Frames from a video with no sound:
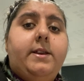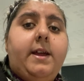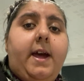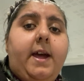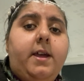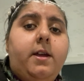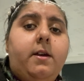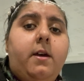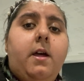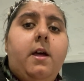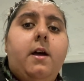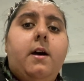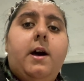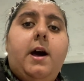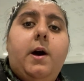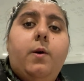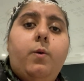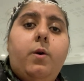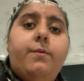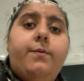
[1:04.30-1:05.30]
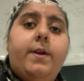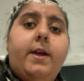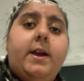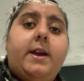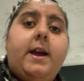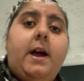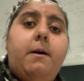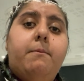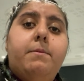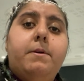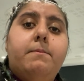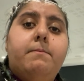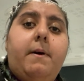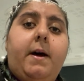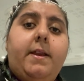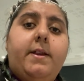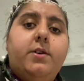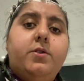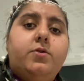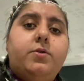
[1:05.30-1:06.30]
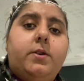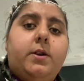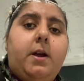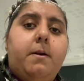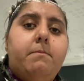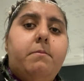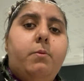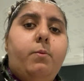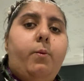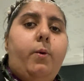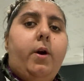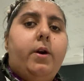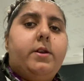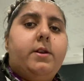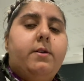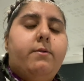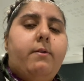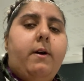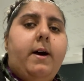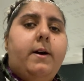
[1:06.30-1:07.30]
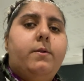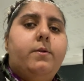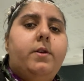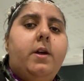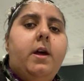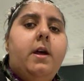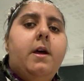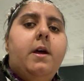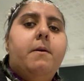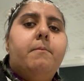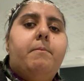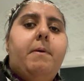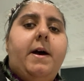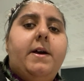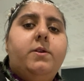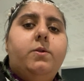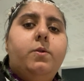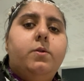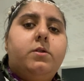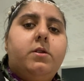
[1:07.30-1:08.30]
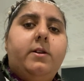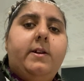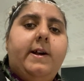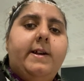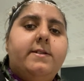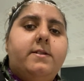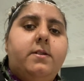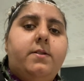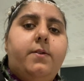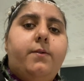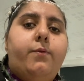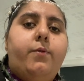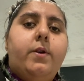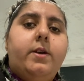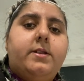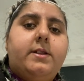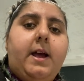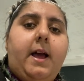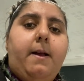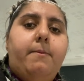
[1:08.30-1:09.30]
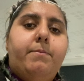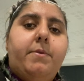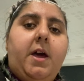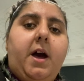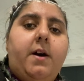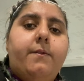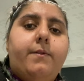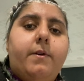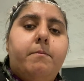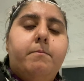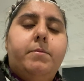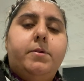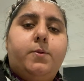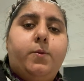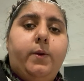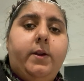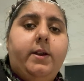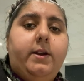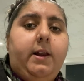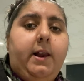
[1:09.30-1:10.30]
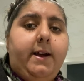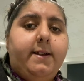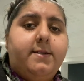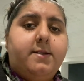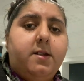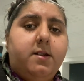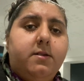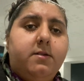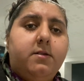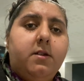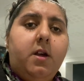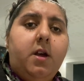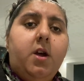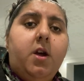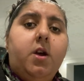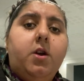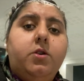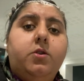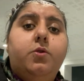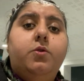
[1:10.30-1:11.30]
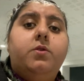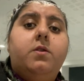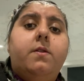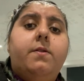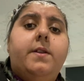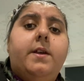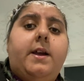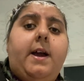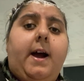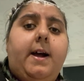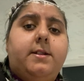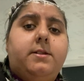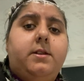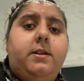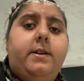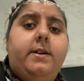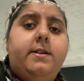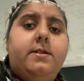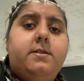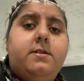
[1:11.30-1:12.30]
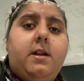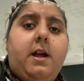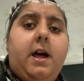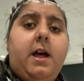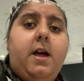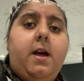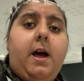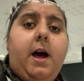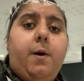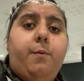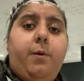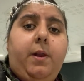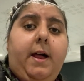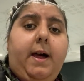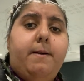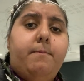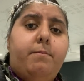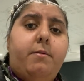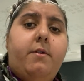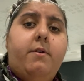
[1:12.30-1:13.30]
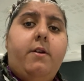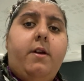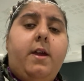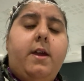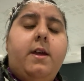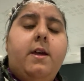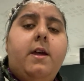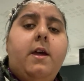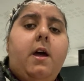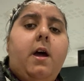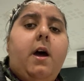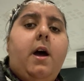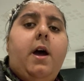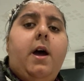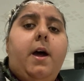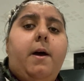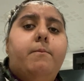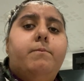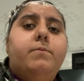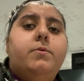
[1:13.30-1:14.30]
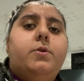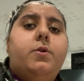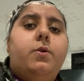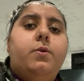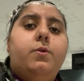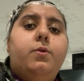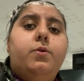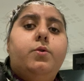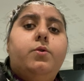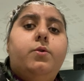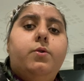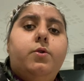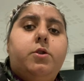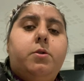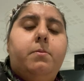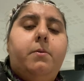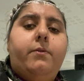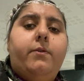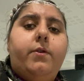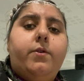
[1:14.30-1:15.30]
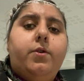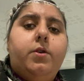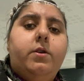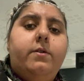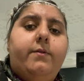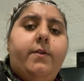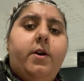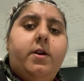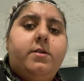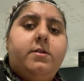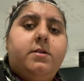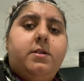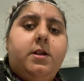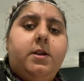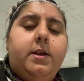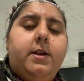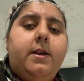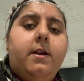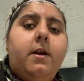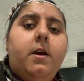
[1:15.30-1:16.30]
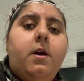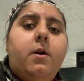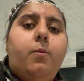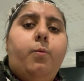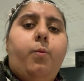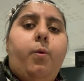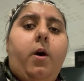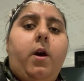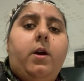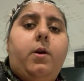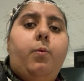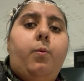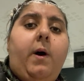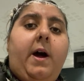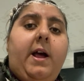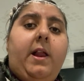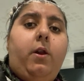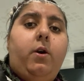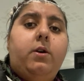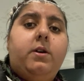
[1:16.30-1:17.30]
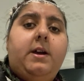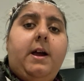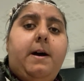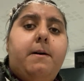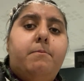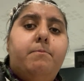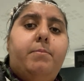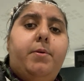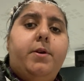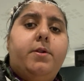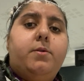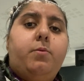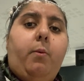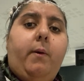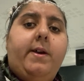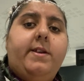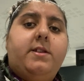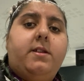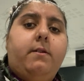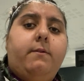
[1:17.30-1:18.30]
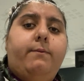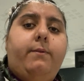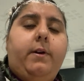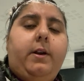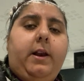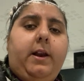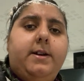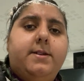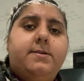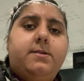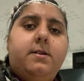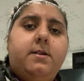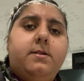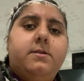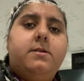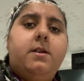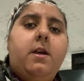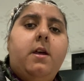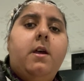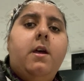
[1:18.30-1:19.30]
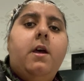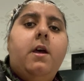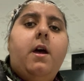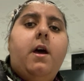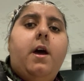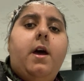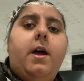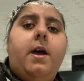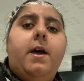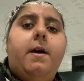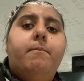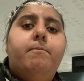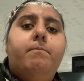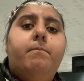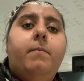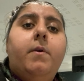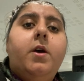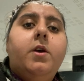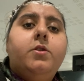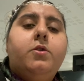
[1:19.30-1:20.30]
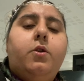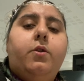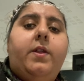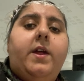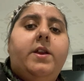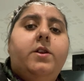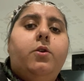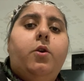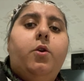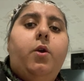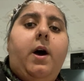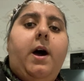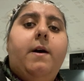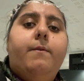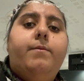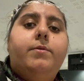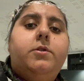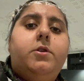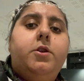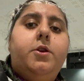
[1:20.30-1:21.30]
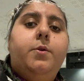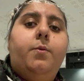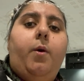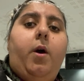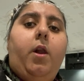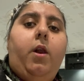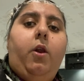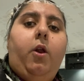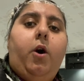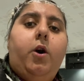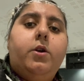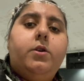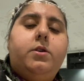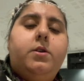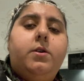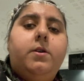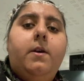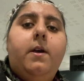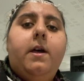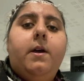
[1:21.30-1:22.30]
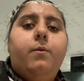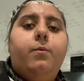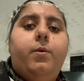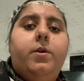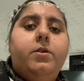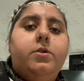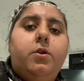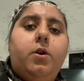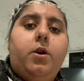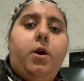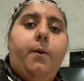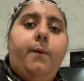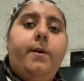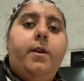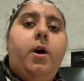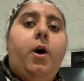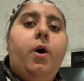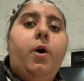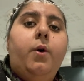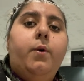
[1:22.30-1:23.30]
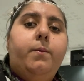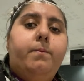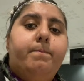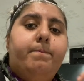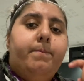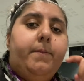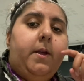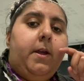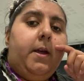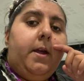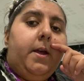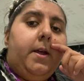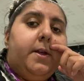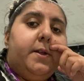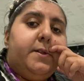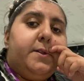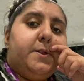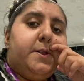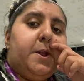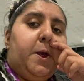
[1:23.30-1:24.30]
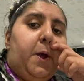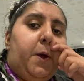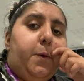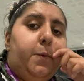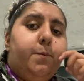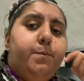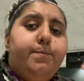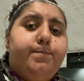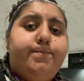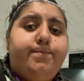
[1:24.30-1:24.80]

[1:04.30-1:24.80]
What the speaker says: day. However, it can be managed, it can be worked around by utilising the free time you have in between classes, using the Catalyst, our library, to do some of your university work while on campus waiting for classes. So then you're not having to do a lot when you're going home. So